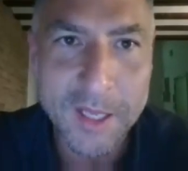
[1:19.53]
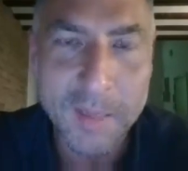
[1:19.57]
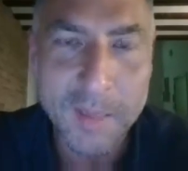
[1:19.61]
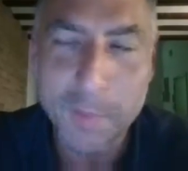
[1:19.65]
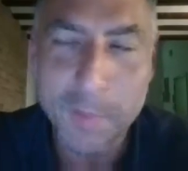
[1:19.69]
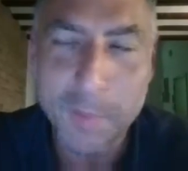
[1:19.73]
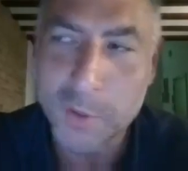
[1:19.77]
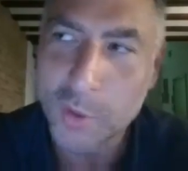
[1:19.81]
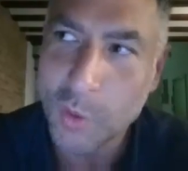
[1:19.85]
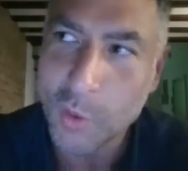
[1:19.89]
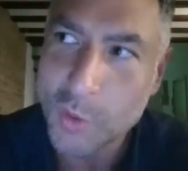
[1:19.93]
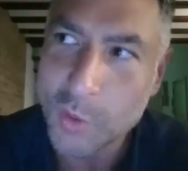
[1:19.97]

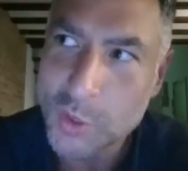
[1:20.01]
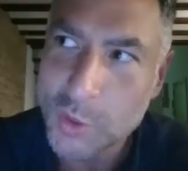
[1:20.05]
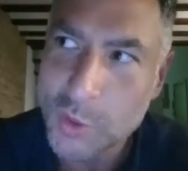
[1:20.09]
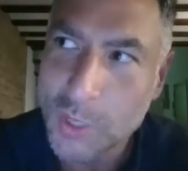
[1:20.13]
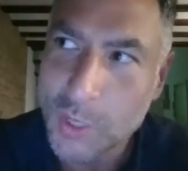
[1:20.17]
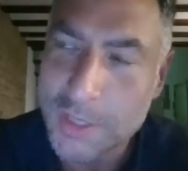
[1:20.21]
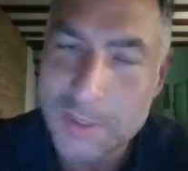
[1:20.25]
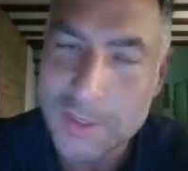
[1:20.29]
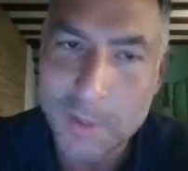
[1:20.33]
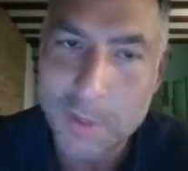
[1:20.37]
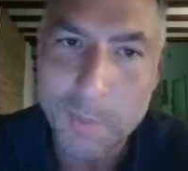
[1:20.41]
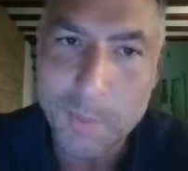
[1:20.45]
but
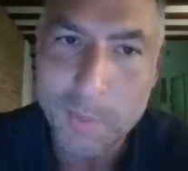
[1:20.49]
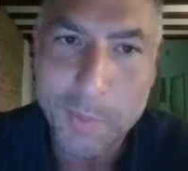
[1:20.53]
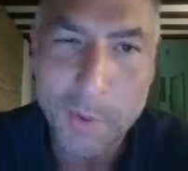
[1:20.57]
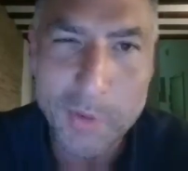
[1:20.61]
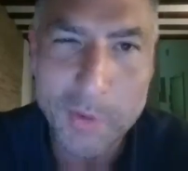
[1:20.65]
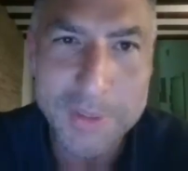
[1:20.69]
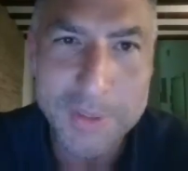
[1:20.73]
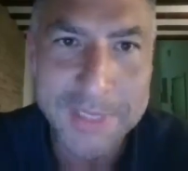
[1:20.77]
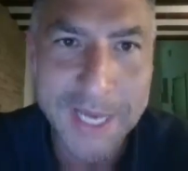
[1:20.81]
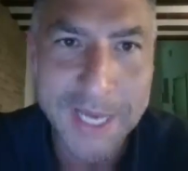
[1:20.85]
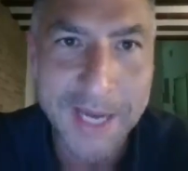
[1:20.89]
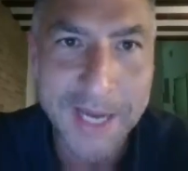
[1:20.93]
also at some
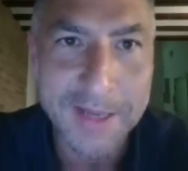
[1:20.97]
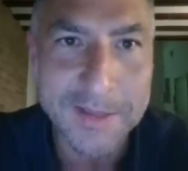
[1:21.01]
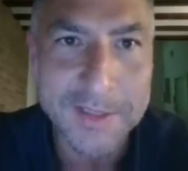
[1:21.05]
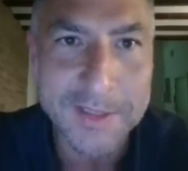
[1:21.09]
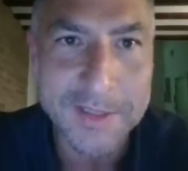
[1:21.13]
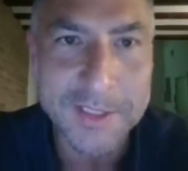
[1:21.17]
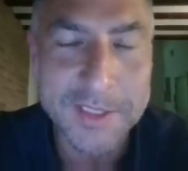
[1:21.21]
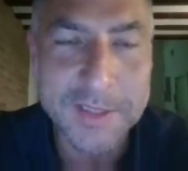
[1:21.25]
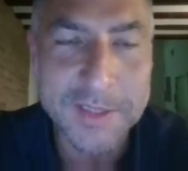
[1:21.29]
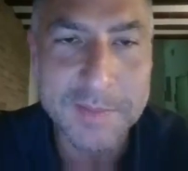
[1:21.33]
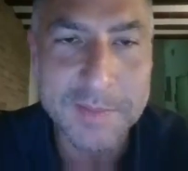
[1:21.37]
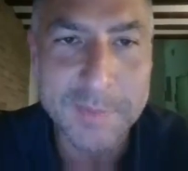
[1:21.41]
point
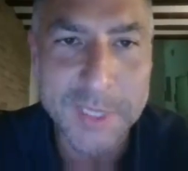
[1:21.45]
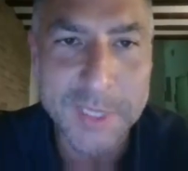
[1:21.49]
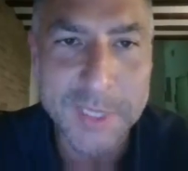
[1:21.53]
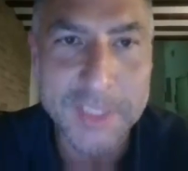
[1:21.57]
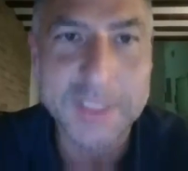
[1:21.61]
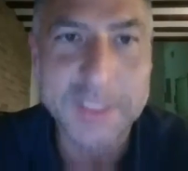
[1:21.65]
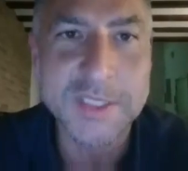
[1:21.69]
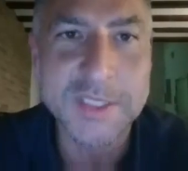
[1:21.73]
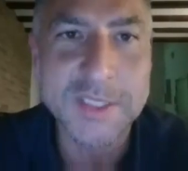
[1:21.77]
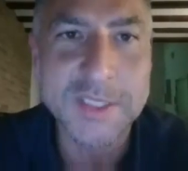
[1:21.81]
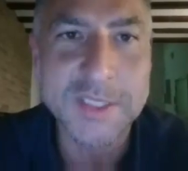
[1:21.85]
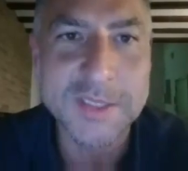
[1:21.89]
talents
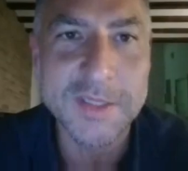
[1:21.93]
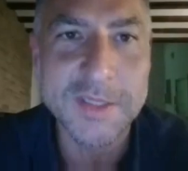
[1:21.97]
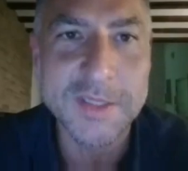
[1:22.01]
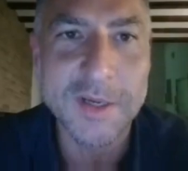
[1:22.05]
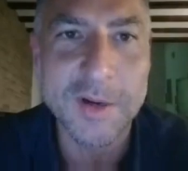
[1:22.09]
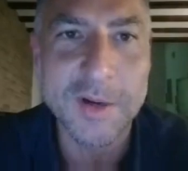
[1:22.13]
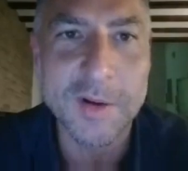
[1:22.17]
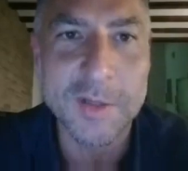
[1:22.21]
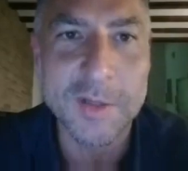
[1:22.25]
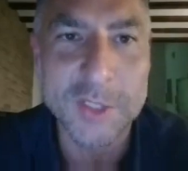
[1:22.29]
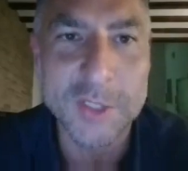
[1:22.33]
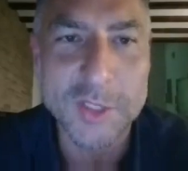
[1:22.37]
beats
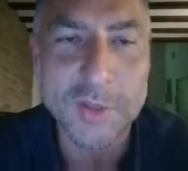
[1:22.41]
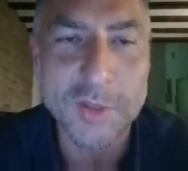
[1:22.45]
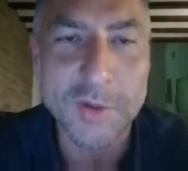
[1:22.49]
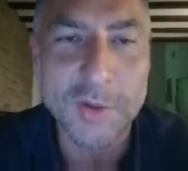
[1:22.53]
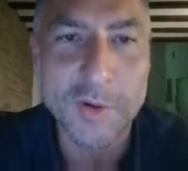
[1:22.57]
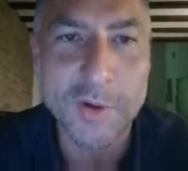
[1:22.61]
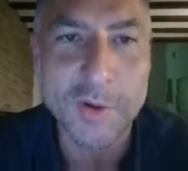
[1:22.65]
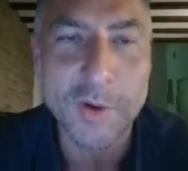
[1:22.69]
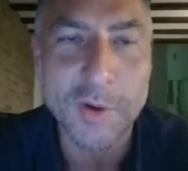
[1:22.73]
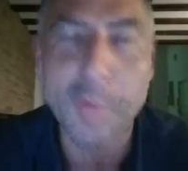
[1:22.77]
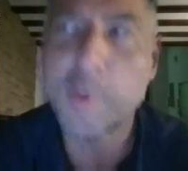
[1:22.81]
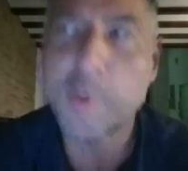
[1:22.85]

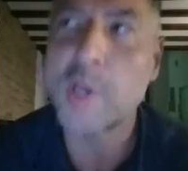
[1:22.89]
also.